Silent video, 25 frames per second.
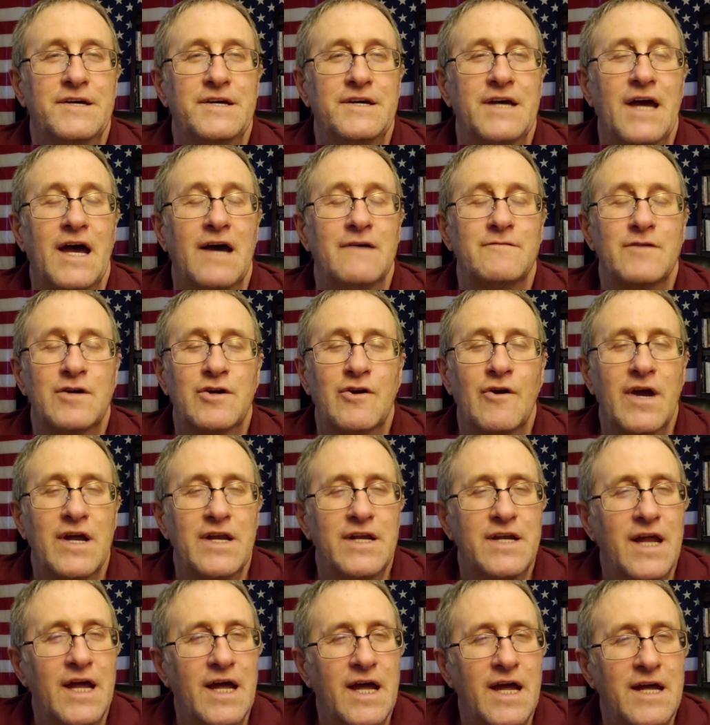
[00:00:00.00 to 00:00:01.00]
Have a great
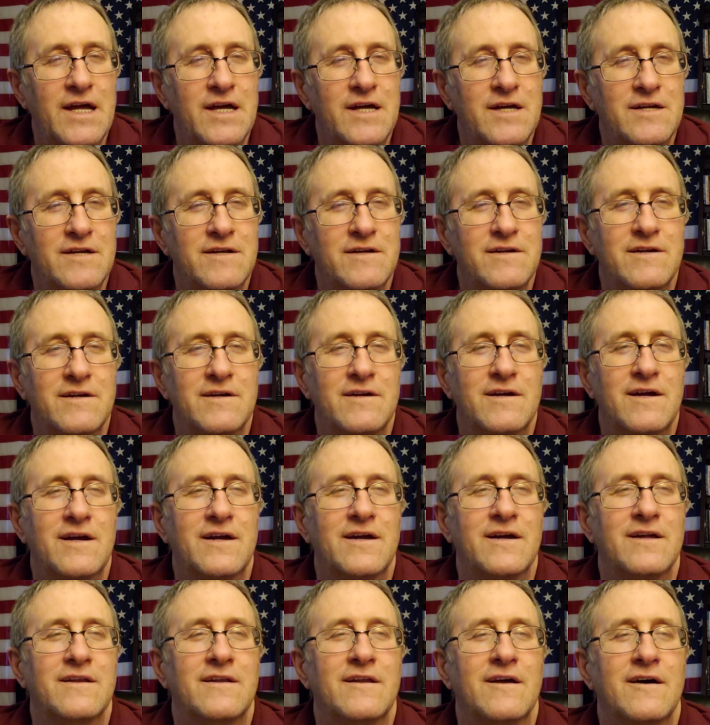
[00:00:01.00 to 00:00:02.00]
day,
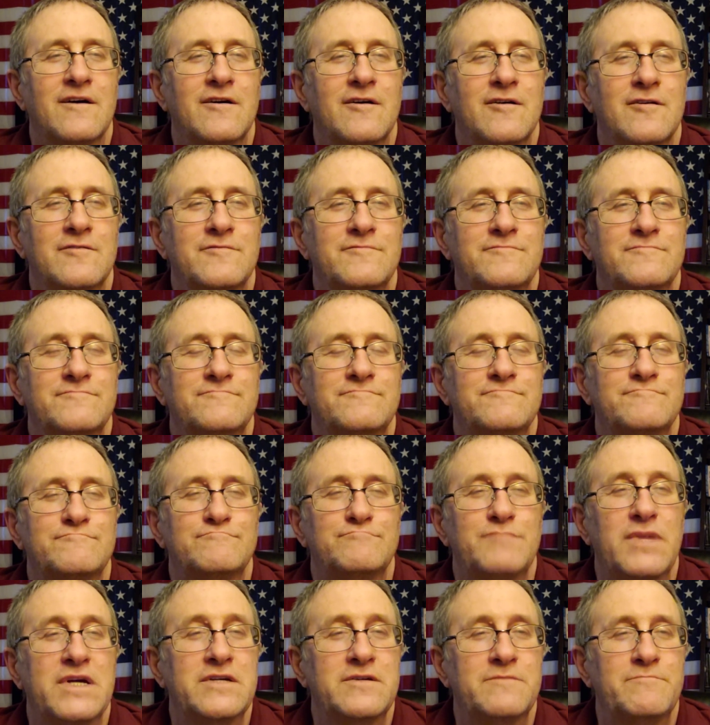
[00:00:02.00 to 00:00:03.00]
and
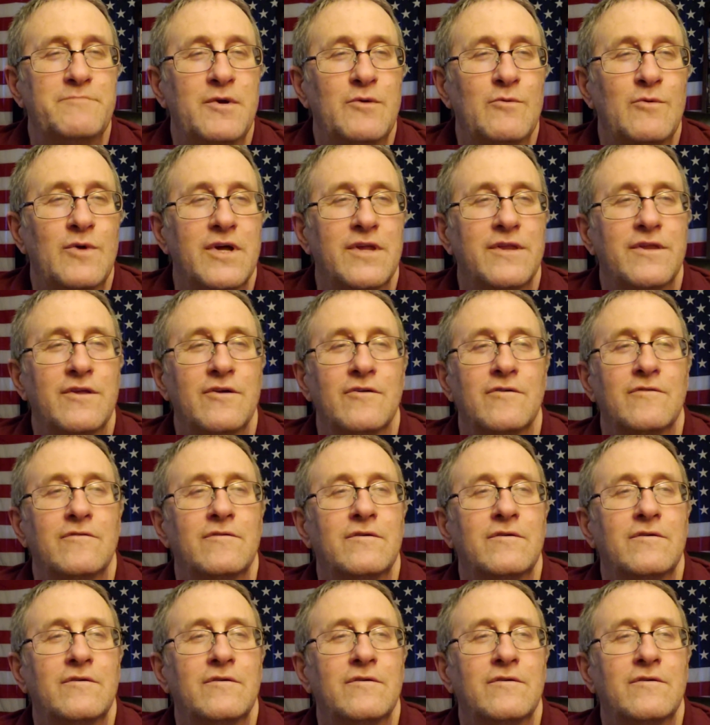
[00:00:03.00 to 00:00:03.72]
peace be with you.